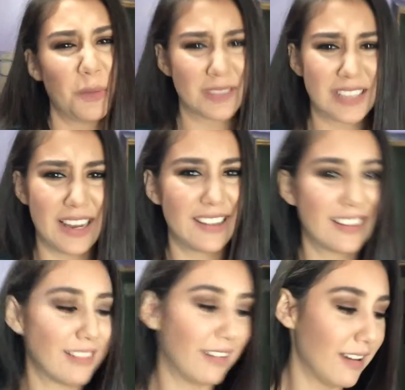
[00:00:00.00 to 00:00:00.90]

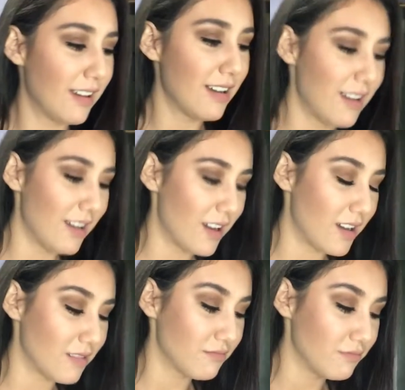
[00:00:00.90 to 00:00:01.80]

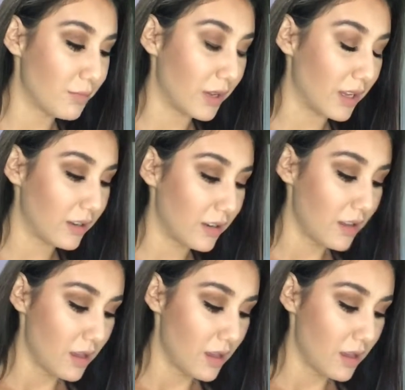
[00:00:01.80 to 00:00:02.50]
upsetting. But